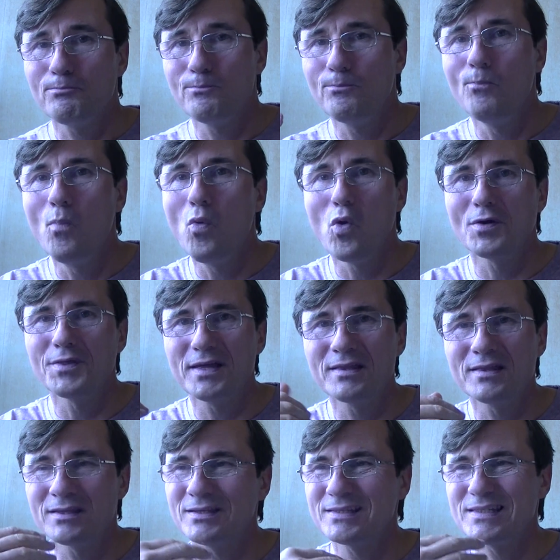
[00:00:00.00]
more
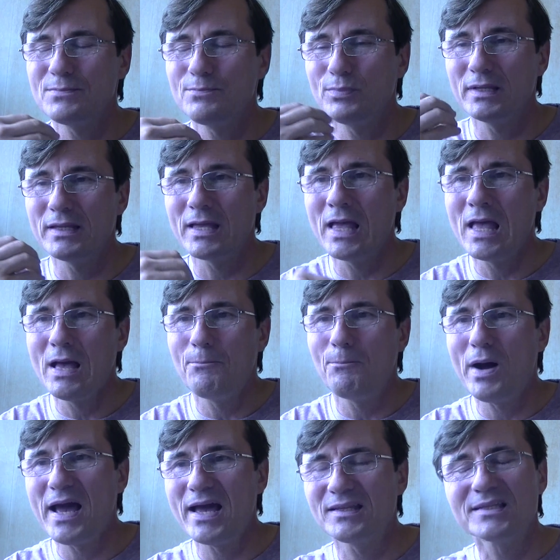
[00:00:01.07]
than simply
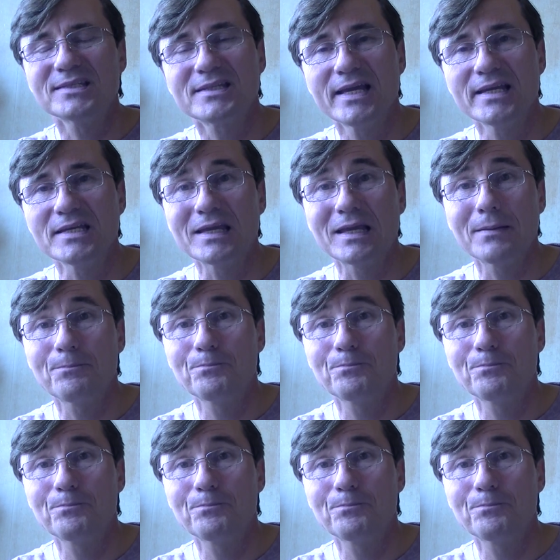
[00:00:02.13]
my understanding.